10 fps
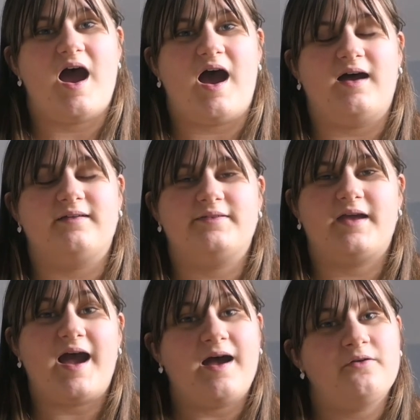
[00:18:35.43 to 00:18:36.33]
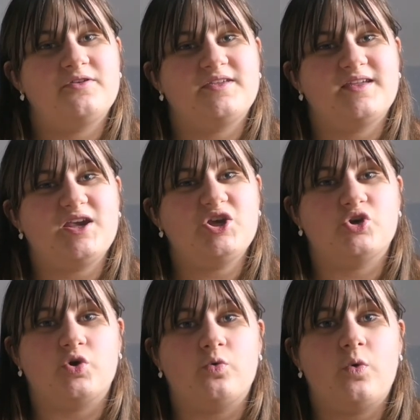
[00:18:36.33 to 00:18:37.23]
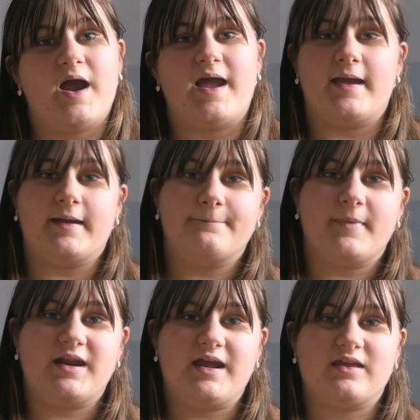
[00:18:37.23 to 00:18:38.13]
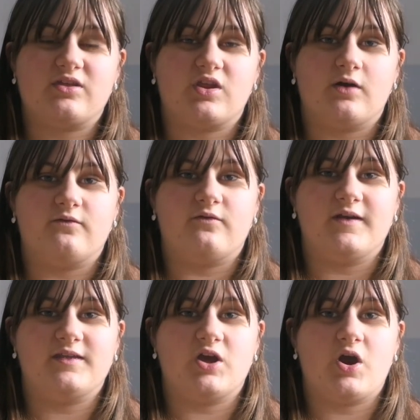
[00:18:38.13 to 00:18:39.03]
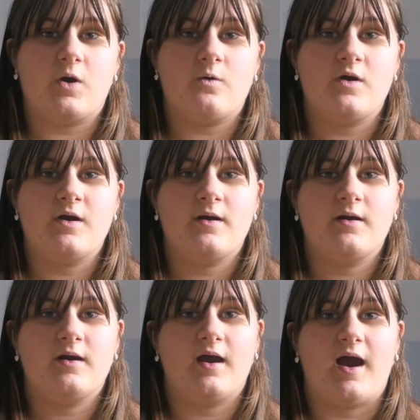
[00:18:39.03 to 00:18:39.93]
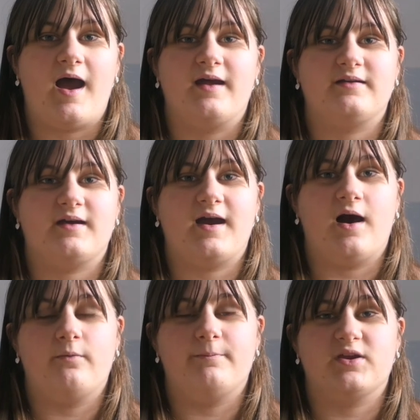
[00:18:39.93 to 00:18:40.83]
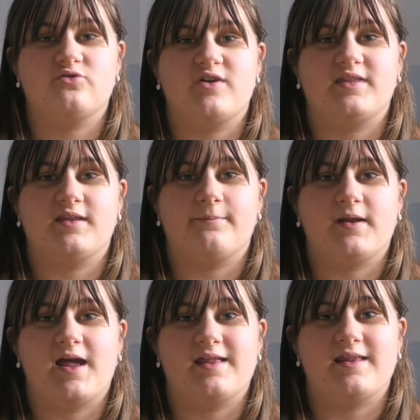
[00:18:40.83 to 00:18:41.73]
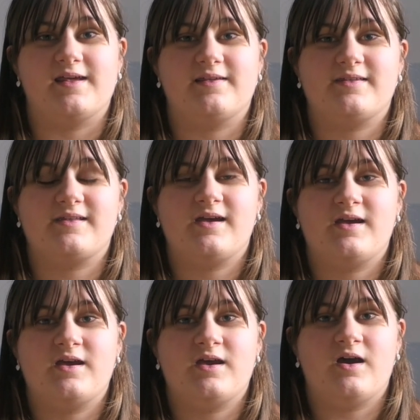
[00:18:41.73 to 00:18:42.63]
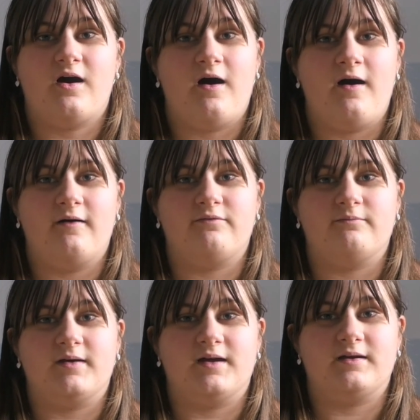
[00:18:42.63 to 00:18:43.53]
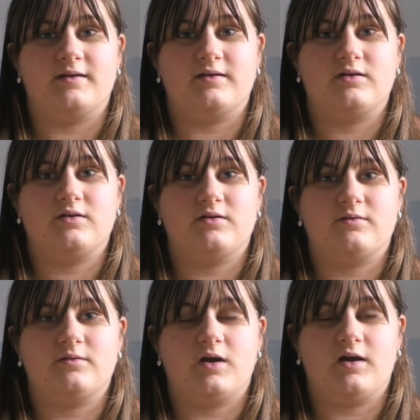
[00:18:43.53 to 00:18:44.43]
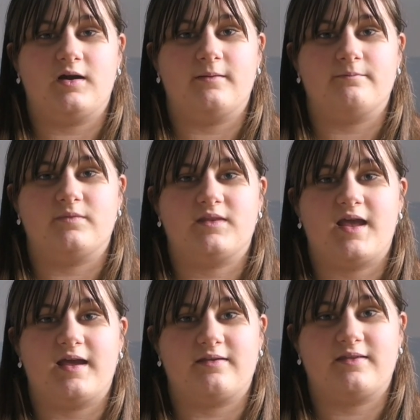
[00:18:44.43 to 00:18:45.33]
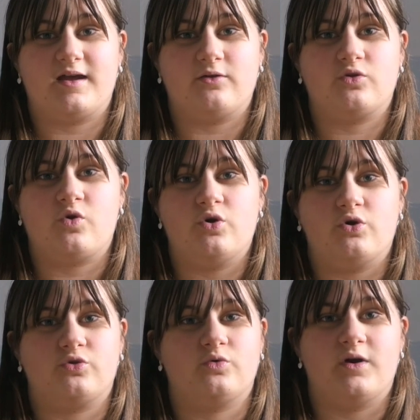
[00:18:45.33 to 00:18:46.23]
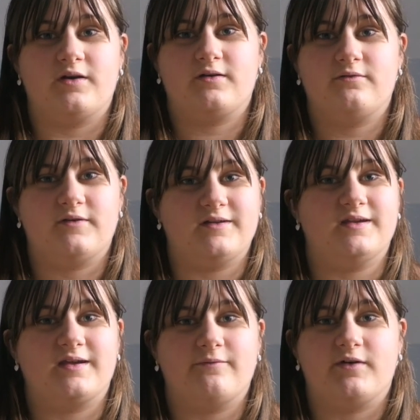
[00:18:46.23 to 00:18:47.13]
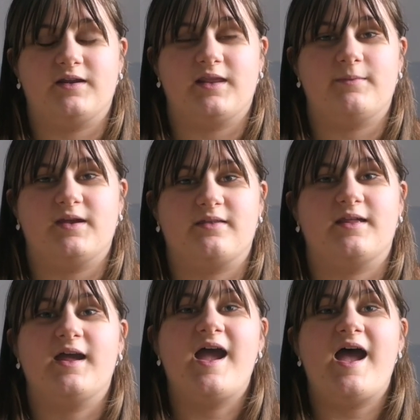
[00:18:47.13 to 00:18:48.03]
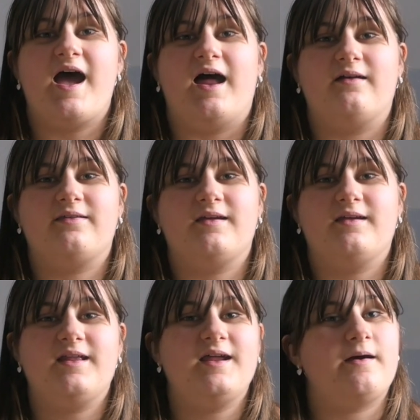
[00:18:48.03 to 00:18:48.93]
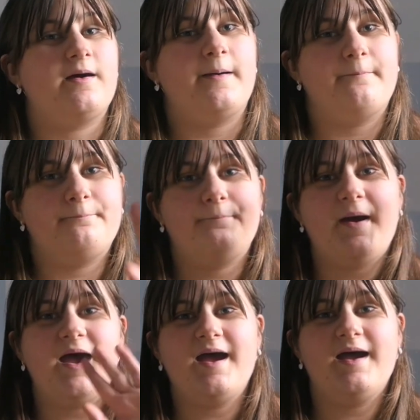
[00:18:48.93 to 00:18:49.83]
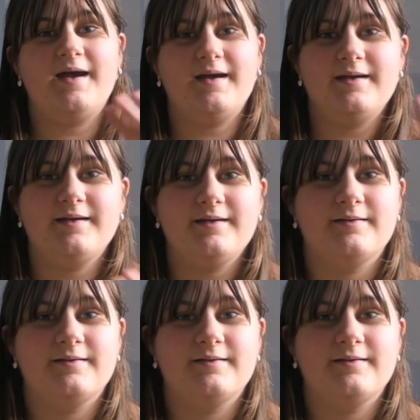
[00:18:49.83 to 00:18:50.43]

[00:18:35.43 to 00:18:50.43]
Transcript: and I'll see you in my next video, and I'll be creating a playlist of my textiles coursework, then you can find them easily. I'll see you later. Bye!